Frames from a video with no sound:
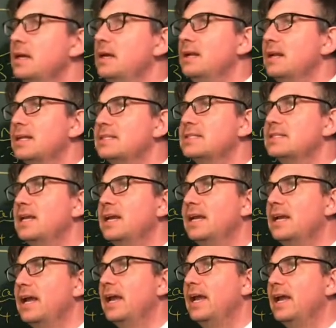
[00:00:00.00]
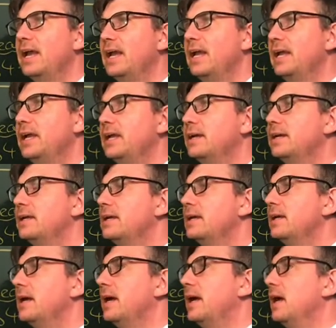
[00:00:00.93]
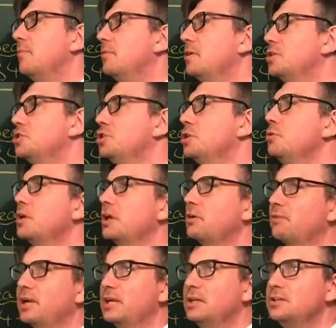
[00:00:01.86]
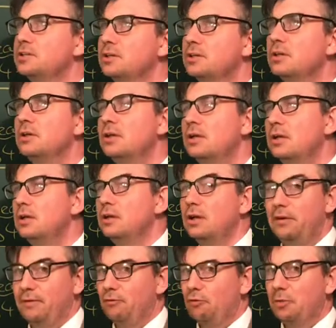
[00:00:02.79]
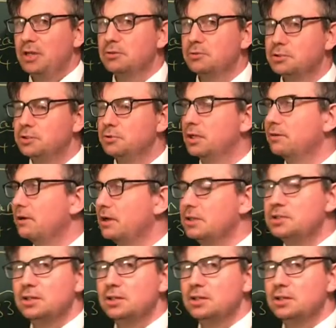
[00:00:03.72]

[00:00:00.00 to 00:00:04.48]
let's say a shooting range. I've never been to a shooting range,